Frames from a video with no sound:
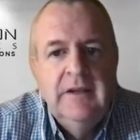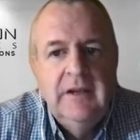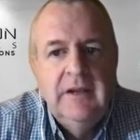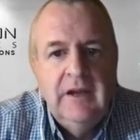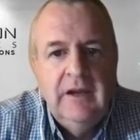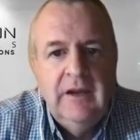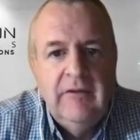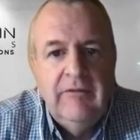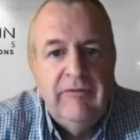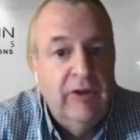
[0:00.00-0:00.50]

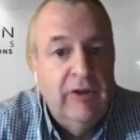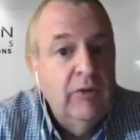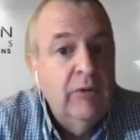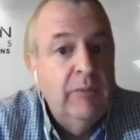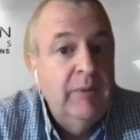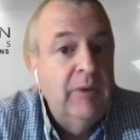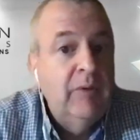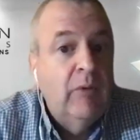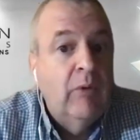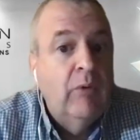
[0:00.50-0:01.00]
uh, follow a
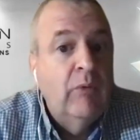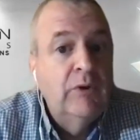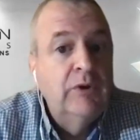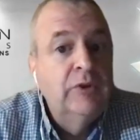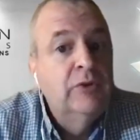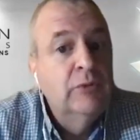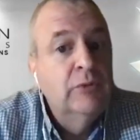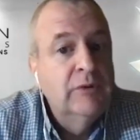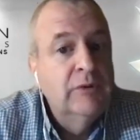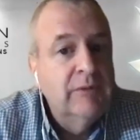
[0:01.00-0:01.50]
bit what we're
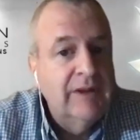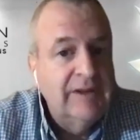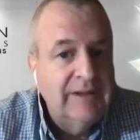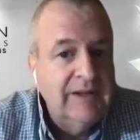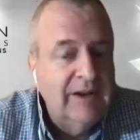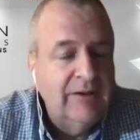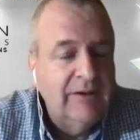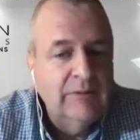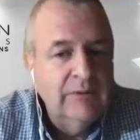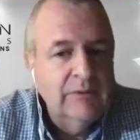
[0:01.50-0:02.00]
doing right
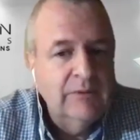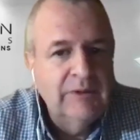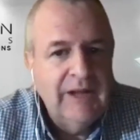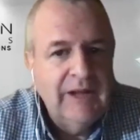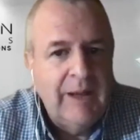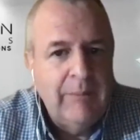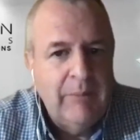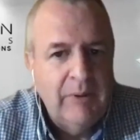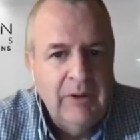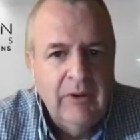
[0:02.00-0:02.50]
now with
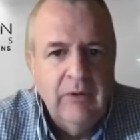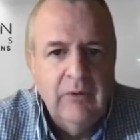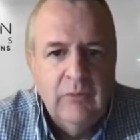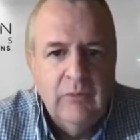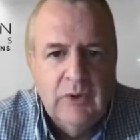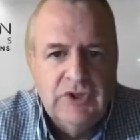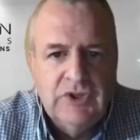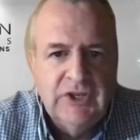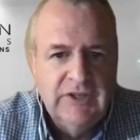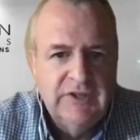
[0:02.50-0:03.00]
Apollon,
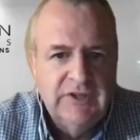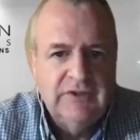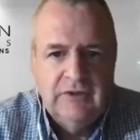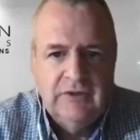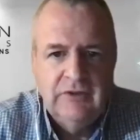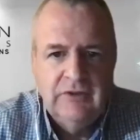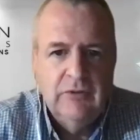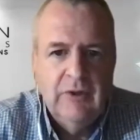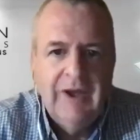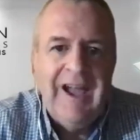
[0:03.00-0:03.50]
which is
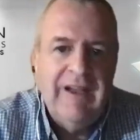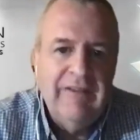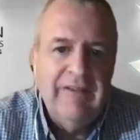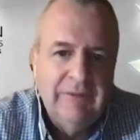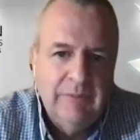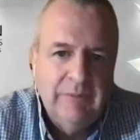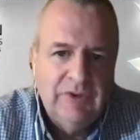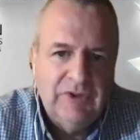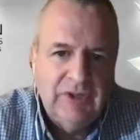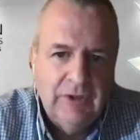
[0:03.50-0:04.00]
you have
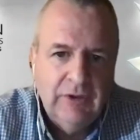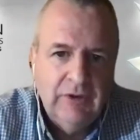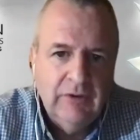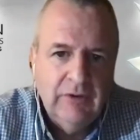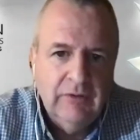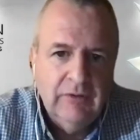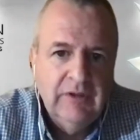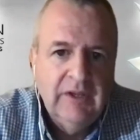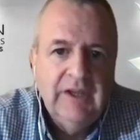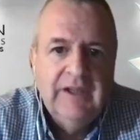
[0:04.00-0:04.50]
the
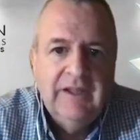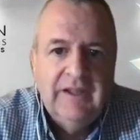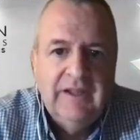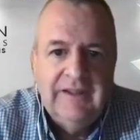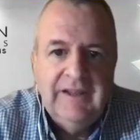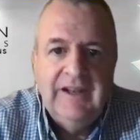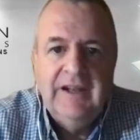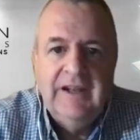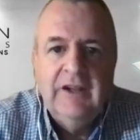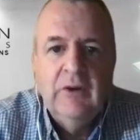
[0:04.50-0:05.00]
material
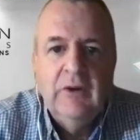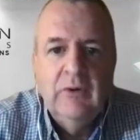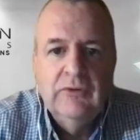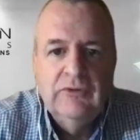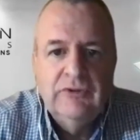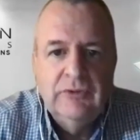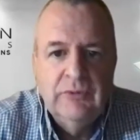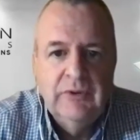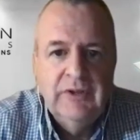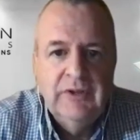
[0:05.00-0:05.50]
then it
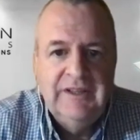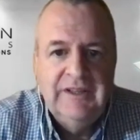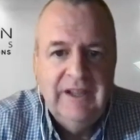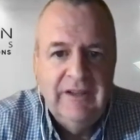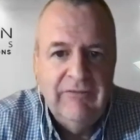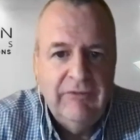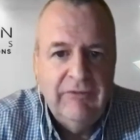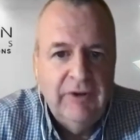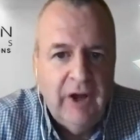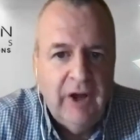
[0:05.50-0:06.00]
goes through a
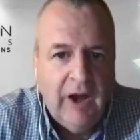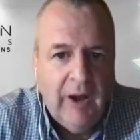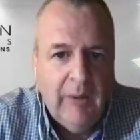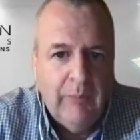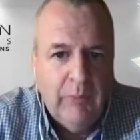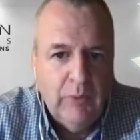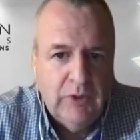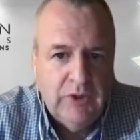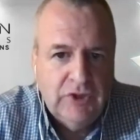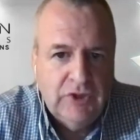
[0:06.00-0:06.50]
different
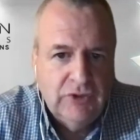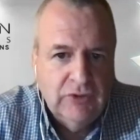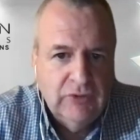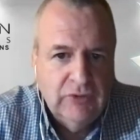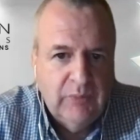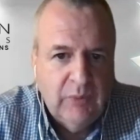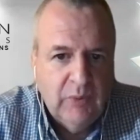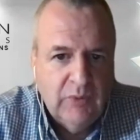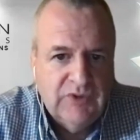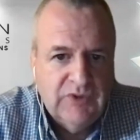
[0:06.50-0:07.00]
operational
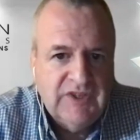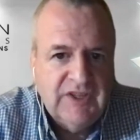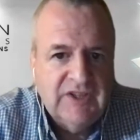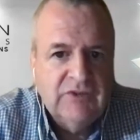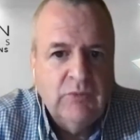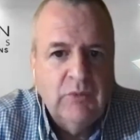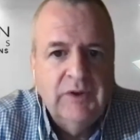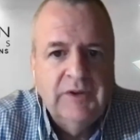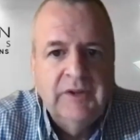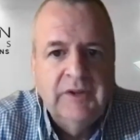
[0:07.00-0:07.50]

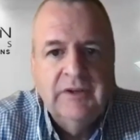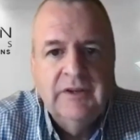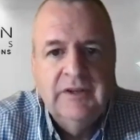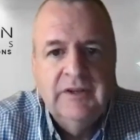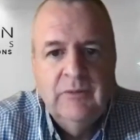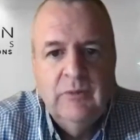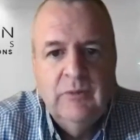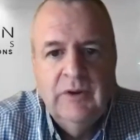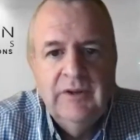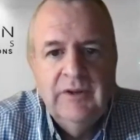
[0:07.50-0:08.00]
process where the
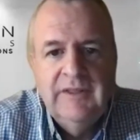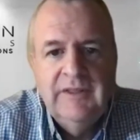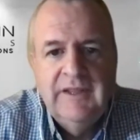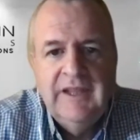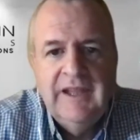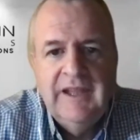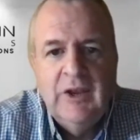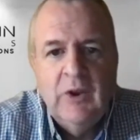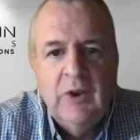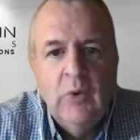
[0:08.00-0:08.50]
where the
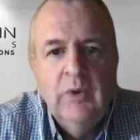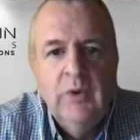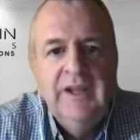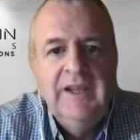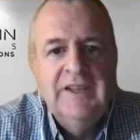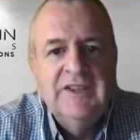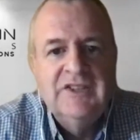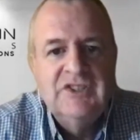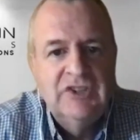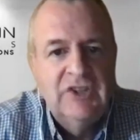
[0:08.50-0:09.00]

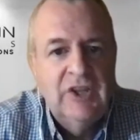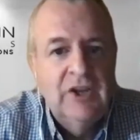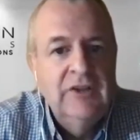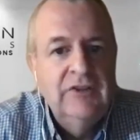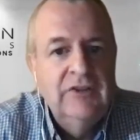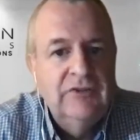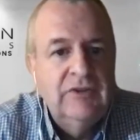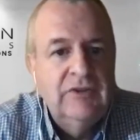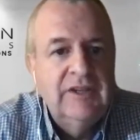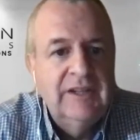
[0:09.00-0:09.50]
encoding is
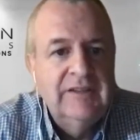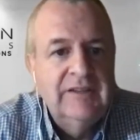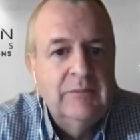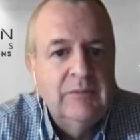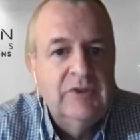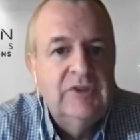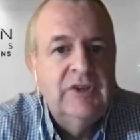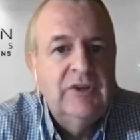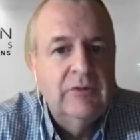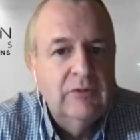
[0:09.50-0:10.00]
done, so you get the
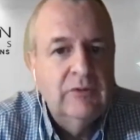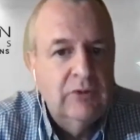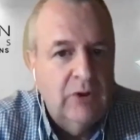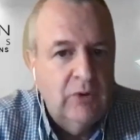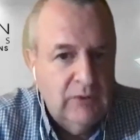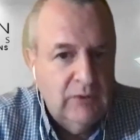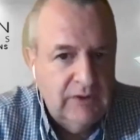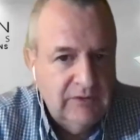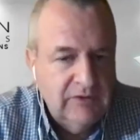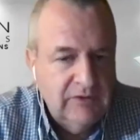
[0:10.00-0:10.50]
material
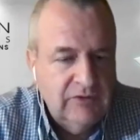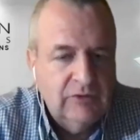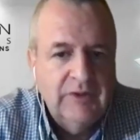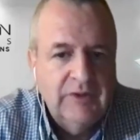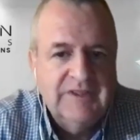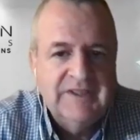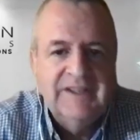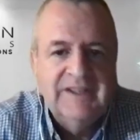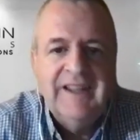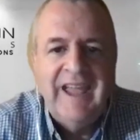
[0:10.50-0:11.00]
coated. So
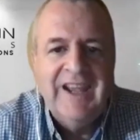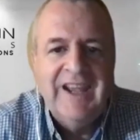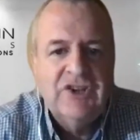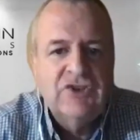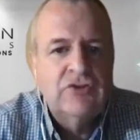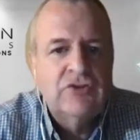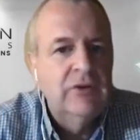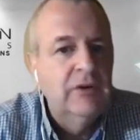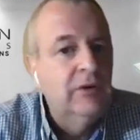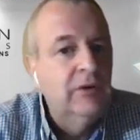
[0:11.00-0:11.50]
it's an
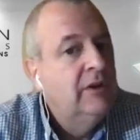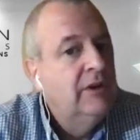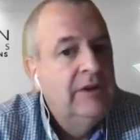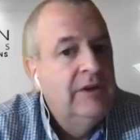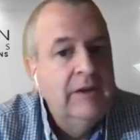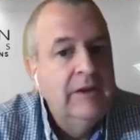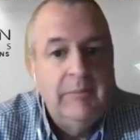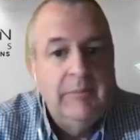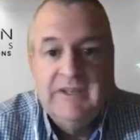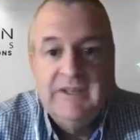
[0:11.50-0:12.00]
extra
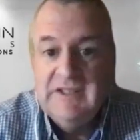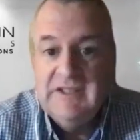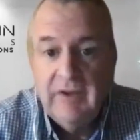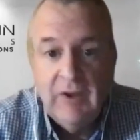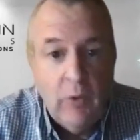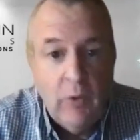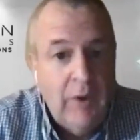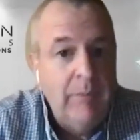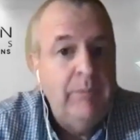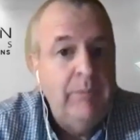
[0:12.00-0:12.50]
piece of
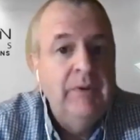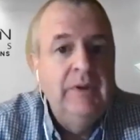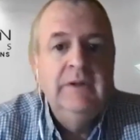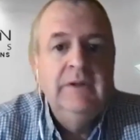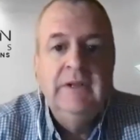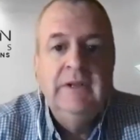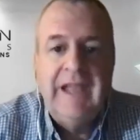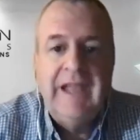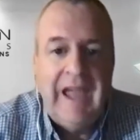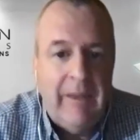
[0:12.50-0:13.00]

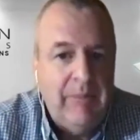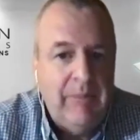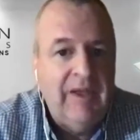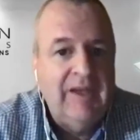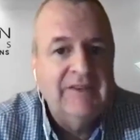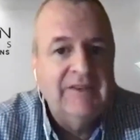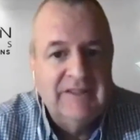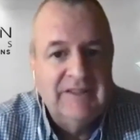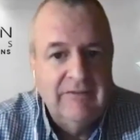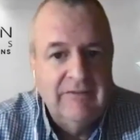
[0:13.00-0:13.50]
equipment,
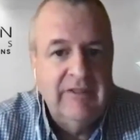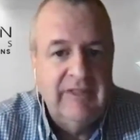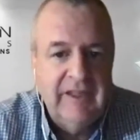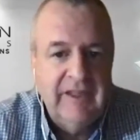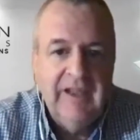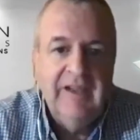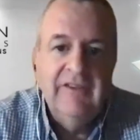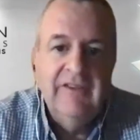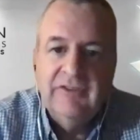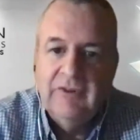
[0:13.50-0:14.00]
capex, and
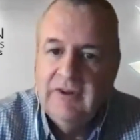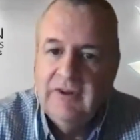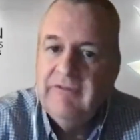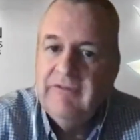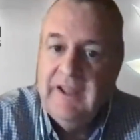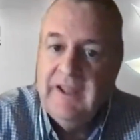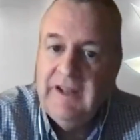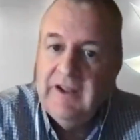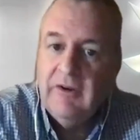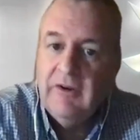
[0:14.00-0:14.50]
everything else. Our
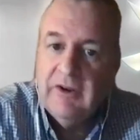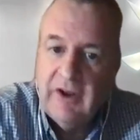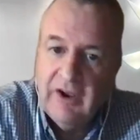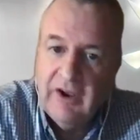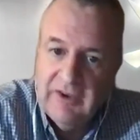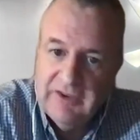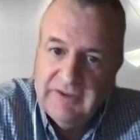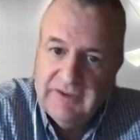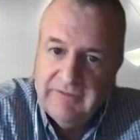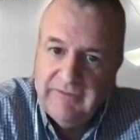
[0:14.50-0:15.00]
advantage, our
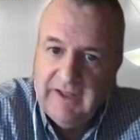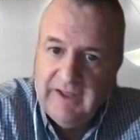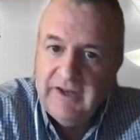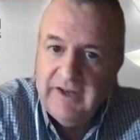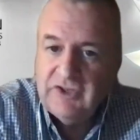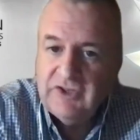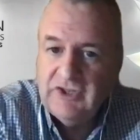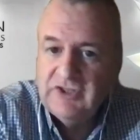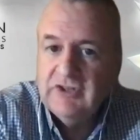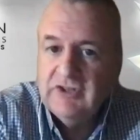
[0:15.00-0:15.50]
cost
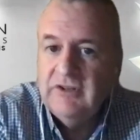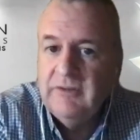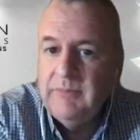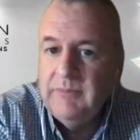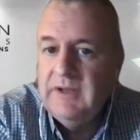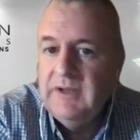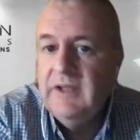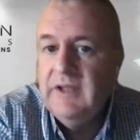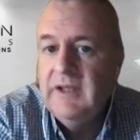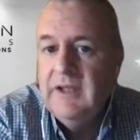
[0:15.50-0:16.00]
advantage is going to
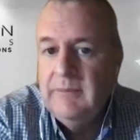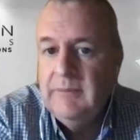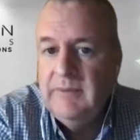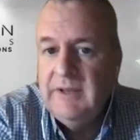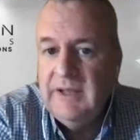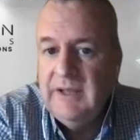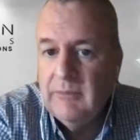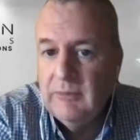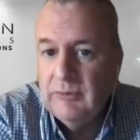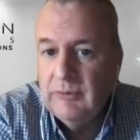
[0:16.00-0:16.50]
be
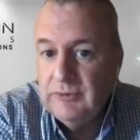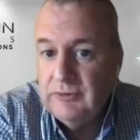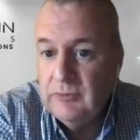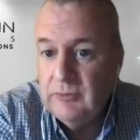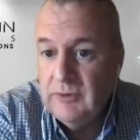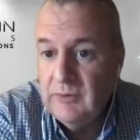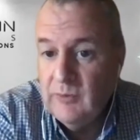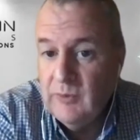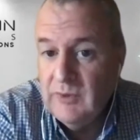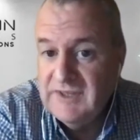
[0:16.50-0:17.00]
being able to
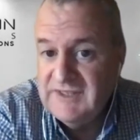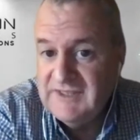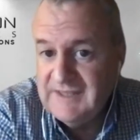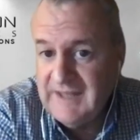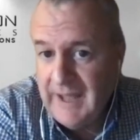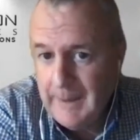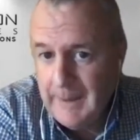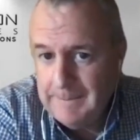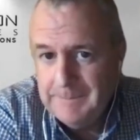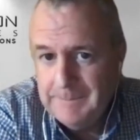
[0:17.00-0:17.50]
do in one
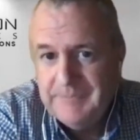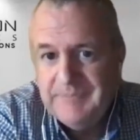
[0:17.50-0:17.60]
step.